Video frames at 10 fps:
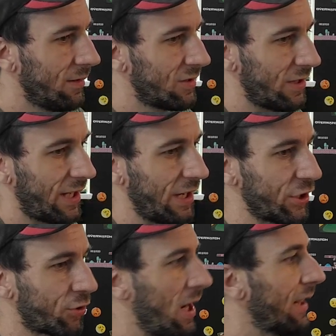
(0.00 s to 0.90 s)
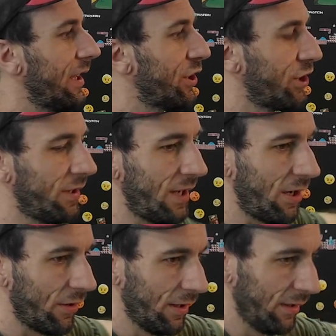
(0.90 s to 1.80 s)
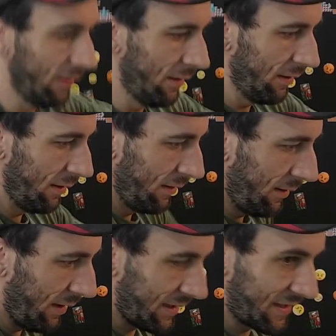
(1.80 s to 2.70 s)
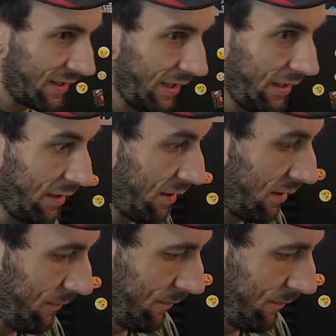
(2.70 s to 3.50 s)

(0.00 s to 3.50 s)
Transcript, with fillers: So they can't track that shit down. Let's see here.